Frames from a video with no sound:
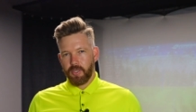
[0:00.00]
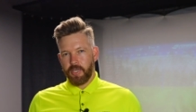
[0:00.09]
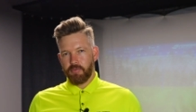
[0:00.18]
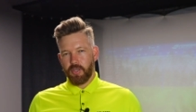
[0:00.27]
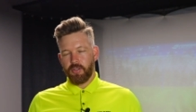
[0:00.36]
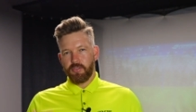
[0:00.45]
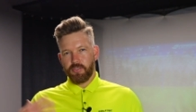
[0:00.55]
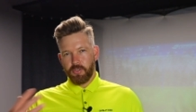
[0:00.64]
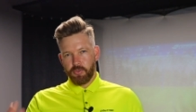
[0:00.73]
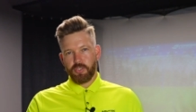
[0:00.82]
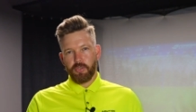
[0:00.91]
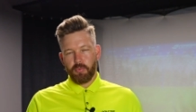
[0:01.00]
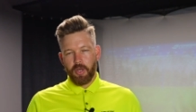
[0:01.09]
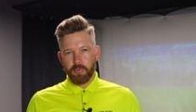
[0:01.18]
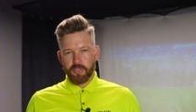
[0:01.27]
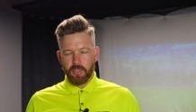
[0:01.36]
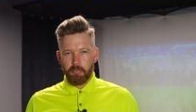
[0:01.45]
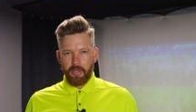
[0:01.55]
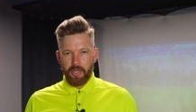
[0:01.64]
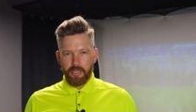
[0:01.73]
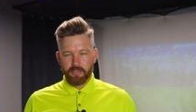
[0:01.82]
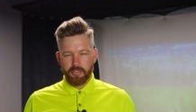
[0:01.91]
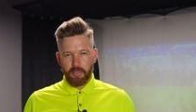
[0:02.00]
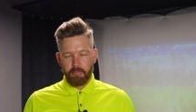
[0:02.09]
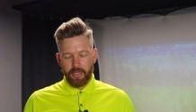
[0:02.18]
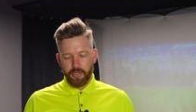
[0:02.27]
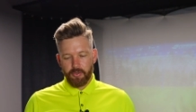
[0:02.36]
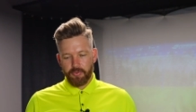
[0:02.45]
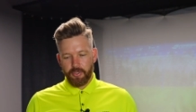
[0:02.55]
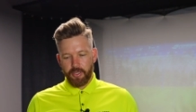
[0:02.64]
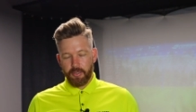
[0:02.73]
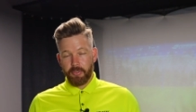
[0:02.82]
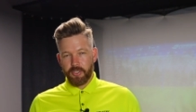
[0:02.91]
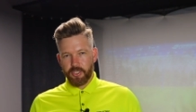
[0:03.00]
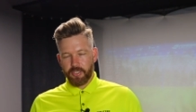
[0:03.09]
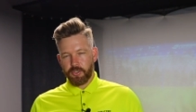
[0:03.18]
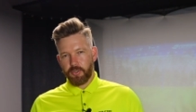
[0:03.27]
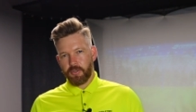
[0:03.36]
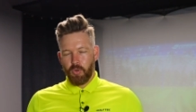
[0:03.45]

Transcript: Even though they do still work with some players that play on the PGA Tour.